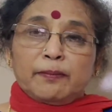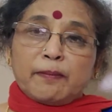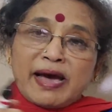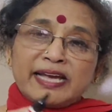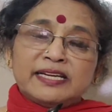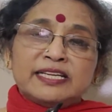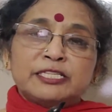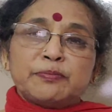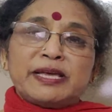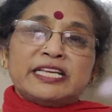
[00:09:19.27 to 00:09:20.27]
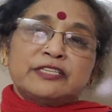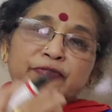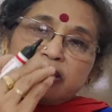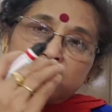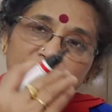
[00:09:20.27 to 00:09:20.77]
Minus means
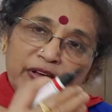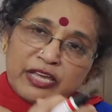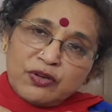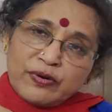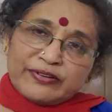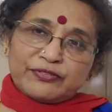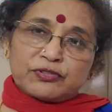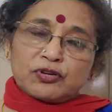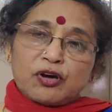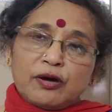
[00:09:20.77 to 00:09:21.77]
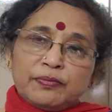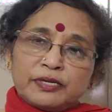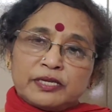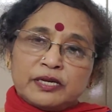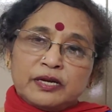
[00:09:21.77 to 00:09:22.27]
wherever you have
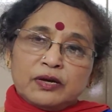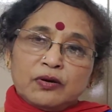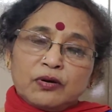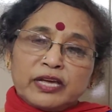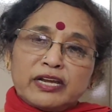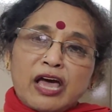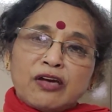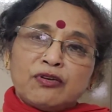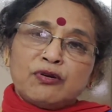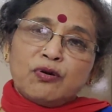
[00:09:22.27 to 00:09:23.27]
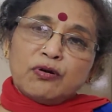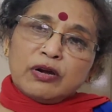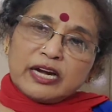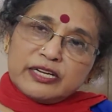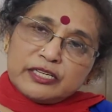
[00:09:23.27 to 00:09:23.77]
stopped. Okay, now you
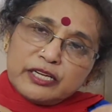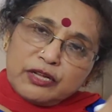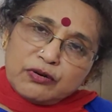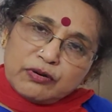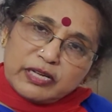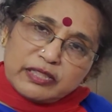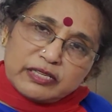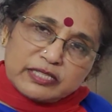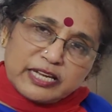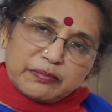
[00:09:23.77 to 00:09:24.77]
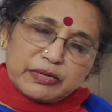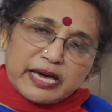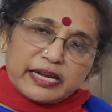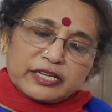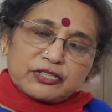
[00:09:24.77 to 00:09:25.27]
don't continue in the same
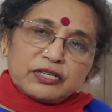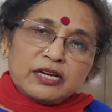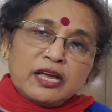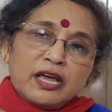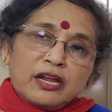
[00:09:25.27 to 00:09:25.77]
direction.